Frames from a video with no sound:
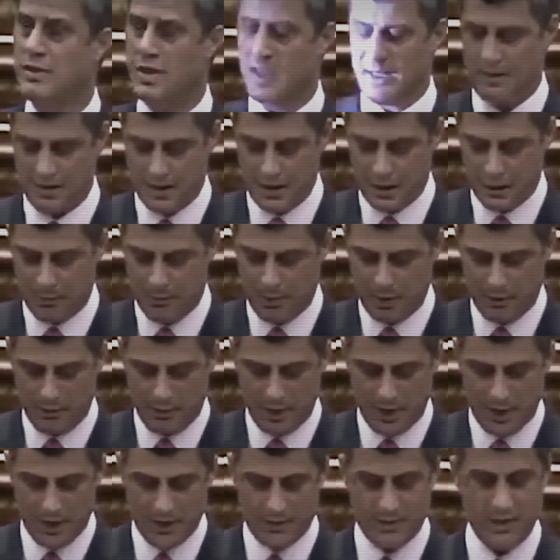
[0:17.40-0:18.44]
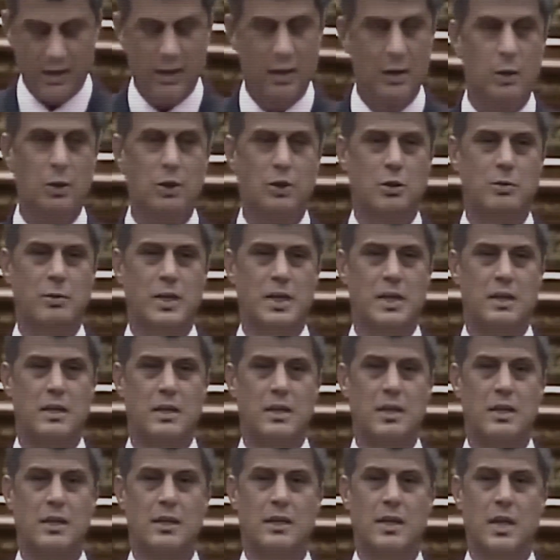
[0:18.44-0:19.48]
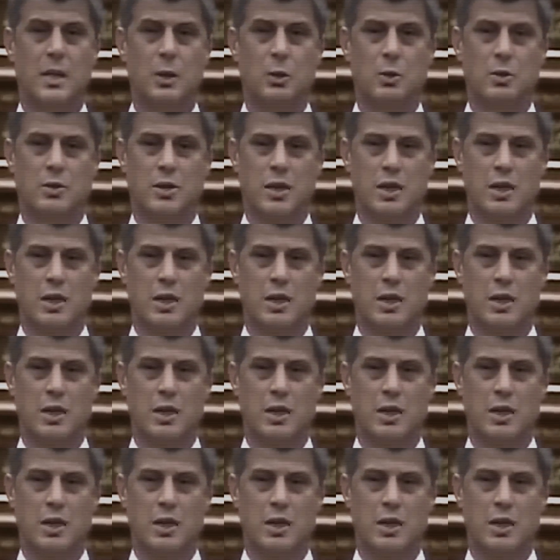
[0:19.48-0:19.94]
unilaterally declared their independence